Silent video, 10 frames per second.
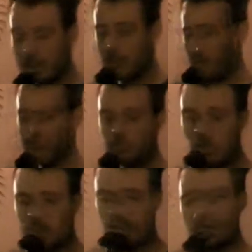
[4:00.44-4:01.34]
"Yep,
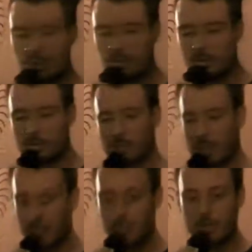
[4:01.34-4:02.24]
okay, it looks
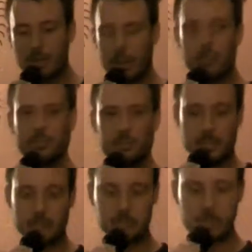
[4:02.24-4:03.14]
like you've got
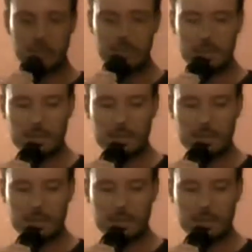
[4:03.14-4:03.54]
HPV.